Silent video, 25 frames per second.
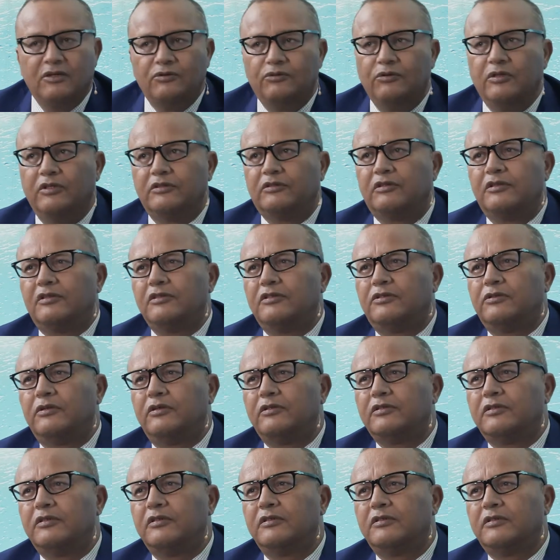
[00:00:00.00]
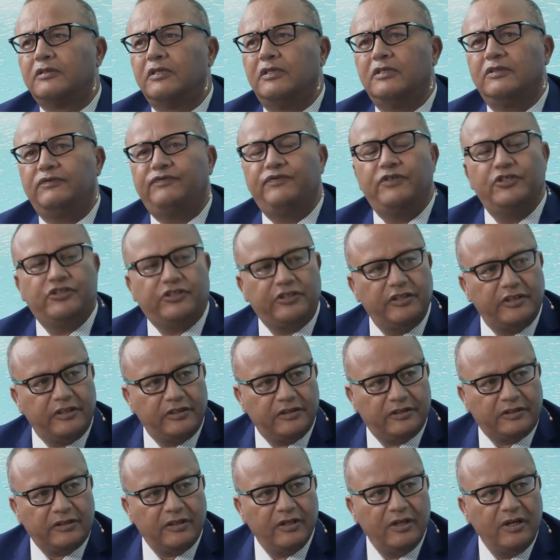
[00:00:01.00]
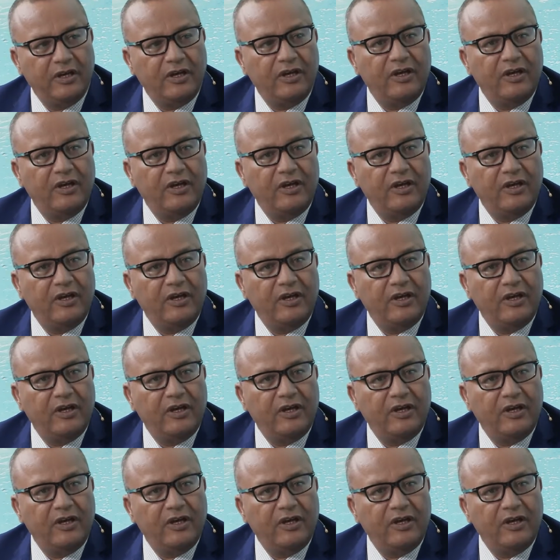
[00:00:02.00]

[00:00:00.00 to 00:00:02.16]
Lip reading: Water Resources and Fisheries,